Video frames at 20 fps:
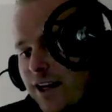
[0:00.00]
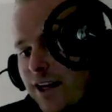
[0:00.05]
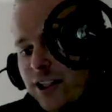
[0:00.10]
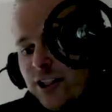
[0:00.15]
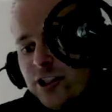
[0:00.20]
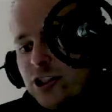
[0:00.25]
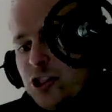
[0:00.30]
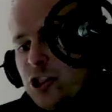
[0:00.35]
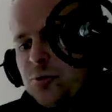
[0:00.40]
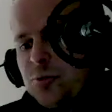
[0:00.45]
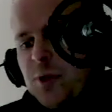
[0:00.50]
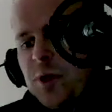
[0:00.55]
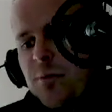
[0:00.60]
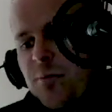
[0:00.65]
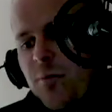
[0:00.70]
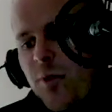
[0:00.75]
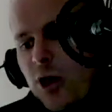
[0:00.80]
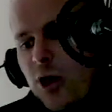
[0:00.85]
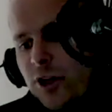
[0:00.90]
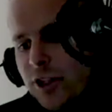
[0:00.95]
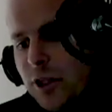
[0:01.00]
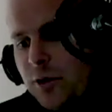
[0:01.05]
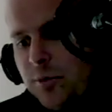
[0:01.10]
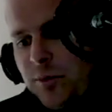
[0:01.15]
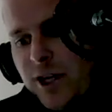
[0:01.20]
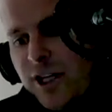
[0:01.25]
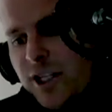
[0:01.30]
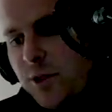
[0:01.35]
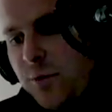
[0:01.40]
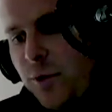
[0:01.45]
then that could just be
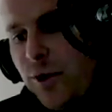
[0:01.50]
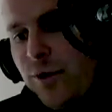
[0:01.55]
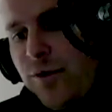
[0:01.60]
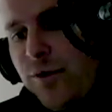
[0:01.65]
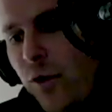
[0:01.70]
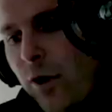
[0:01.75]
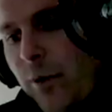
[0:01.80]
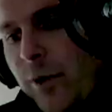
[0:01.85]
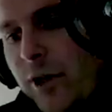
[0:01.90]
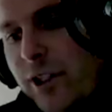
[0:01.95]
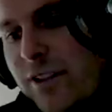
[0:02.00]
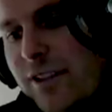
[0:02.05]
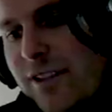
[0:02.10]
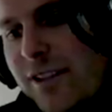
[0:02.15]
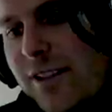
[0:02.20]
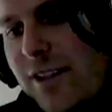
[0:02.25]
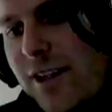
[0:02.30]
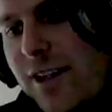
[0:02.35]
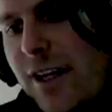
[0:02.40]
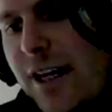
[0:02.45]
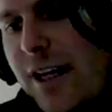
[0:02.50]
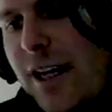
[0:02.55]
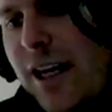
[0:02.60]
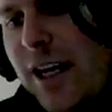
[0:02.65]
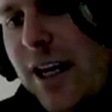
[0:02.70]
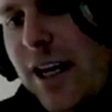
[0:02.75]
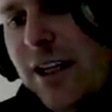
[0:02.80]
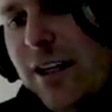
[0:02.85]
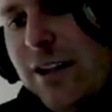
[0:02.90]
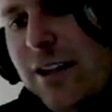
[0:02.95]
market based performance.
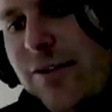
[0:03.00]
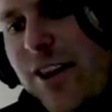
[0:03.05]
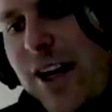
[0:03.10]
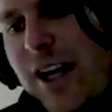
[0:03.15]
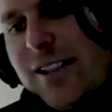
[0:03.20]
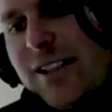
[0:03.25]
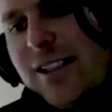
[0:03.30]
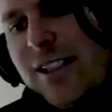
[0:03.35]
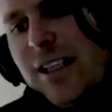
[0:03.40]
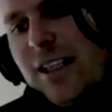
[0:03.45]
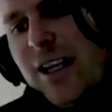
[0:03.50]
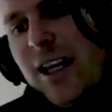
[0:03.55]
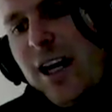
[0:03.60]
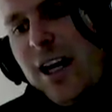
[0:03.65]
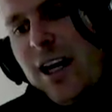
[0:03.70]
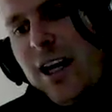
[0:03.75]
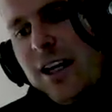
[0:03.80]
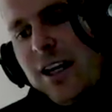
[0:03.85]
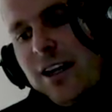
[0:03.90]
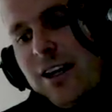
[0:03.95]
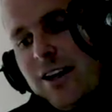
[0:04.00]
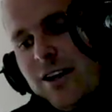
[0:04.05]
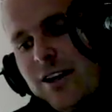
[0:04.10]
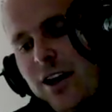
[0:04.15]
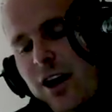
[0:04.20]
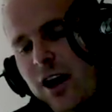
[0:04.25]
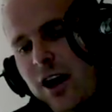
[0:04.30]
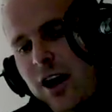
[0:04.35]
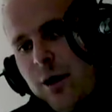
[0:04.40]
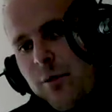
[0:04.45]
And if that's in a
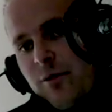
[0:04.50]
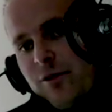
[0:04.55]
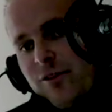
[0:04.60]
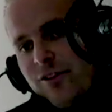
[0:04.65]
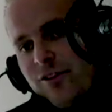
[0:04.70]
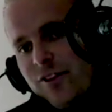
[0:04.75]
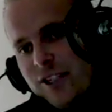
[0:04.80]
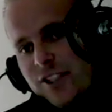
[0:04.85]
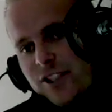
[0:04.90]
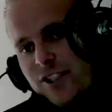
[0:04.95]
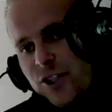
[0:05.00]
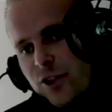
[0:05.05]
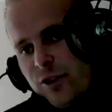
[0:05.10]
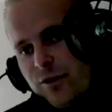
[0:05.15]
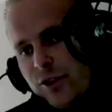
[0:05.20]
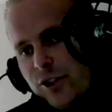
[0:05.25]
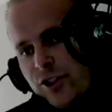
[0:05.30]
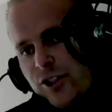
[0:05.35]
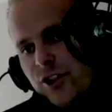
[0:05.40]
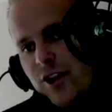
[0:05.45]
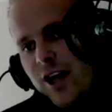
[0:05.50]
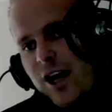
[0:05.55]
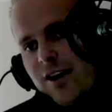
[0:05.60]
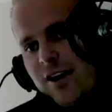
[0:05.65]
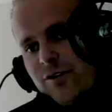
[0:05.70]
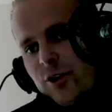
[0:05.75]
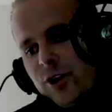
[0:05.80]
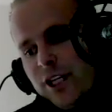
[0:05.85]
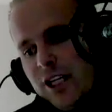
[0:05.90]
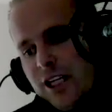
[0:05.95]
um, fixed universal
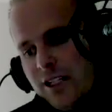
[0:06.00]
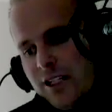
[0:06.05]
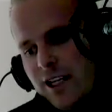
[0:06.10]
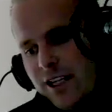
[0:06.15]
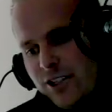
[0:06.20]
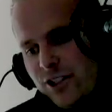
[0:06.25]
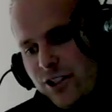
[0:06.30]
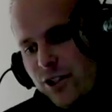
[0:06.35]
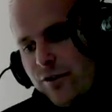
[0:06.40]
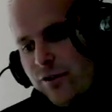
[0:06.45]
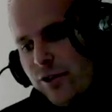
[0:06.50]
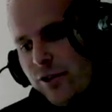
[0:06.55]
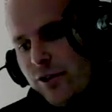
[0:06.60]
life or an index